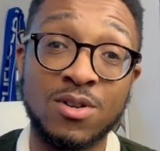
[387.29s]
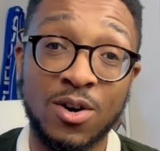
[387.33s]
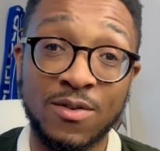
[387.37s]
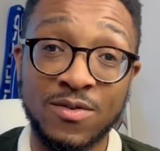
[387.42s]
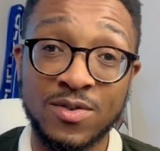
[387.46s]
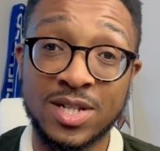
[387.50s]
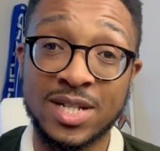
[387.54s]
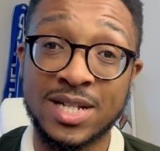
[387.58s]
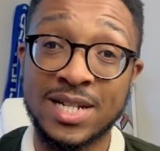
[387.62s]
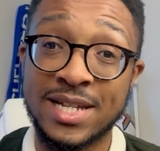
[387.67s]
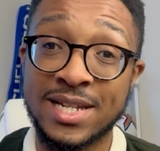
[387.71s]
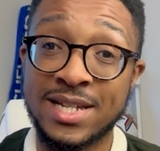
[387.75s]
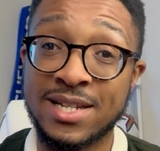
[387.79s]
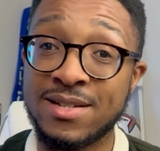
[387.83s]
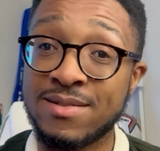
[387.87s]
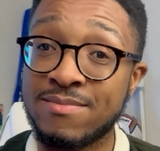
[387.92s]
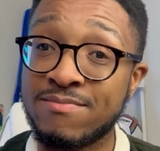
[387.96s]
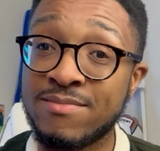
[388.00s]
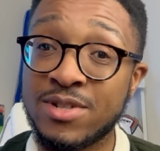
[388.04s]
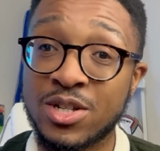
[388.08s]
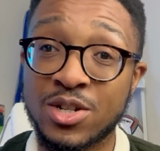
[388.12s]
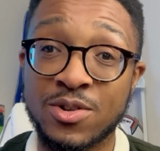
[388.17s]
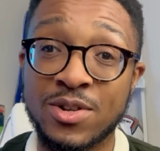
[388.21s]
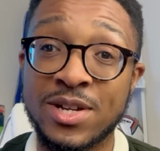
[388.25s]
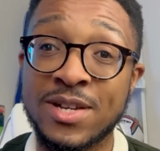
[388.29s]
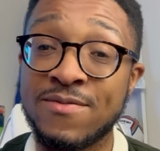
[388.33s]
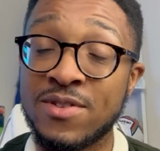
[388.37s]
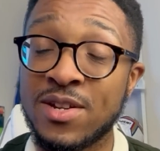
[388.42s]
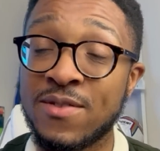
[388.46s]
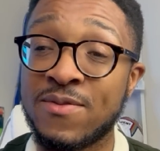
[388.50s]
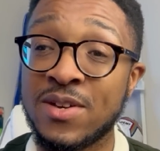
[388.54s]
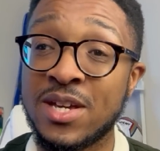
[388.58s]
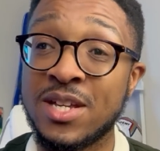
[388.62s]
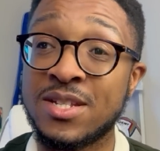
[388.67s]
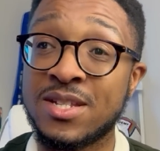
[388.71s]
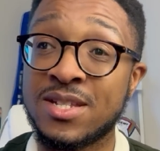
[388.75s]
Obviously, you know, even
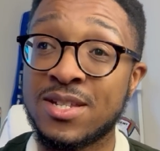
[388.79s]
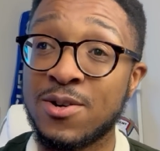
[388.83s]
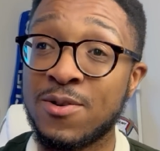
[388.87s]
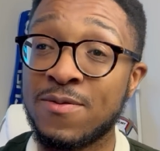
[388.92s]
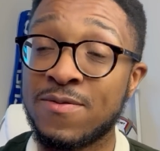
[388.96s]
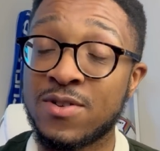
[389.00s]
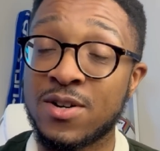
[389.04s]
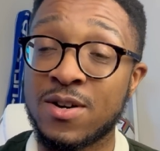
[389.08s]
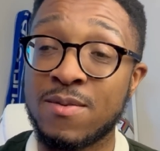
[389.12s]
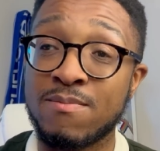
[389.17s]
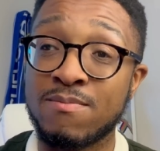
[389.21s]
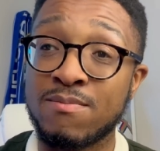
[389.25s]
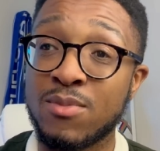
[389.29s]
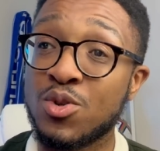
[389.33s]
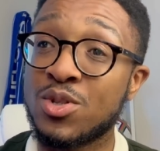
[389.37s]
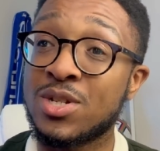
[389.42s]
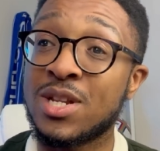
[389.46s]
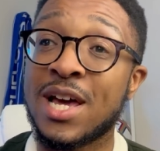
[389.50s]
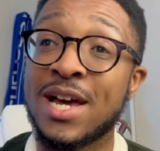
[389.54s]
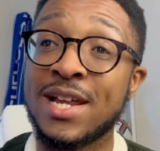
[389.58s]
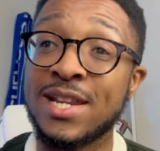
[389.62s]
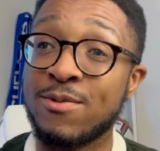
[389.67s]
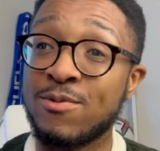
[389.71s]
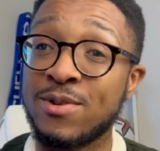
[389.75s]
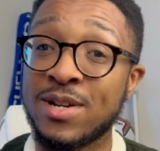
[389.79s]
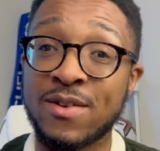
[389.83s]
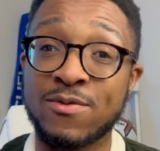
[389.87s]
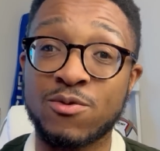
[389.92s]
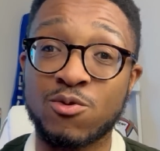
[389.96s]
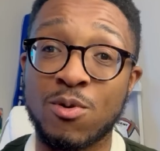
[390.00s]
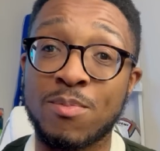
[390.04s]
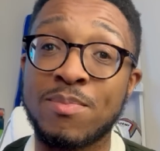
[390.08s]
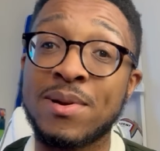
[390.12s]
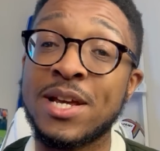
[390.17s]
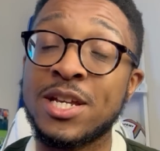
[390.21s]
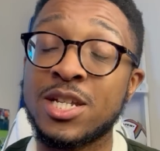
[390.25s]
if it is Silva, most likely we'd have to
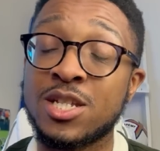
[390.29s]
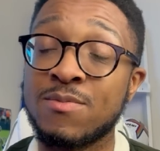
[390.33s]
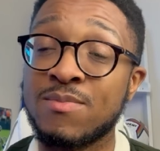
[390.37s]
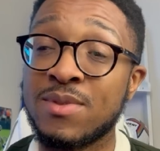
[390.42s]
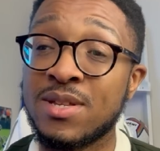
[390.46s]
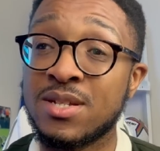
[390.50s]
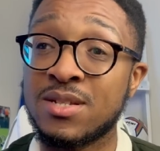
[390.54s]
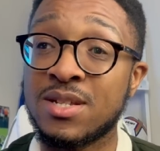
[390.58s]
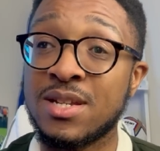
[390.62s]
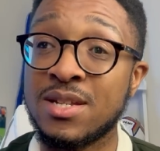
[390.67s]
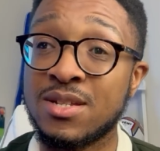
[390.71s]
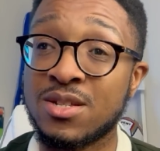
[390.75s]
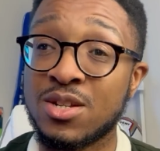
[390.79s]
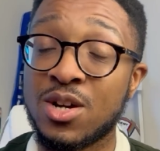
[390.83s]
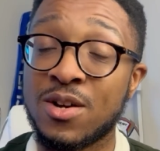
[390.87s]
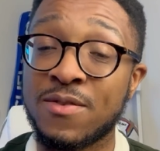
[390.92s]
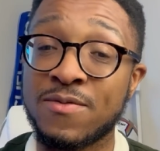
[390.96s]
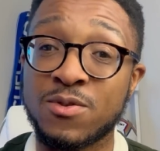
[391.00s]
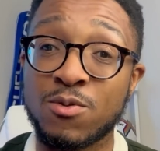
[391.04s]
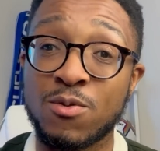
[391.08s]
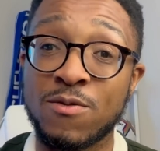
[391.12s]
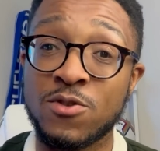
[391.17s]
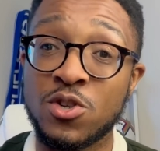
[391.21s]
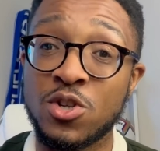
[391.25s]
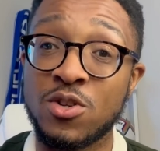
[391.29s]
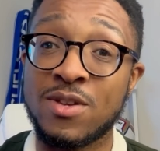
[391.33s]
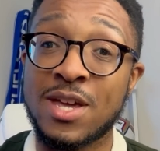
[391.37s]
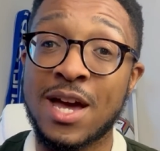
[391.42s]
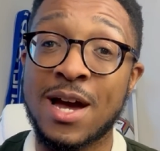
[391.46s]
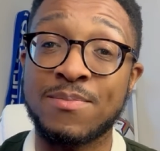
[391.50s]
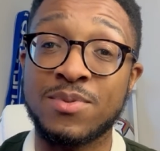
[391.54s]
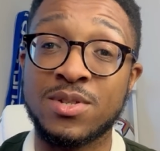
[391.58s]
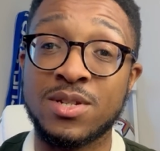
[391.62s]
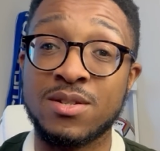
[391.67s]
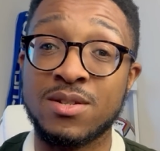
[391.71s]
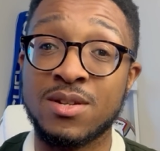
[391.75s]
replace him in the season after with a new
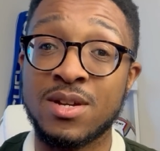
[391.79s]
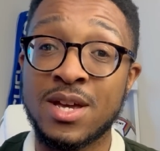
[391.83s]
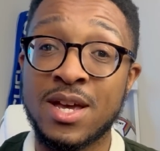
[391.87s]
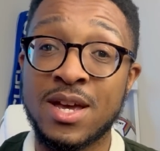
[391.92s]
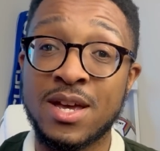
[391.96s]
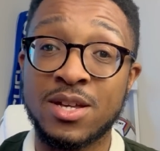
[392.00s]
captain.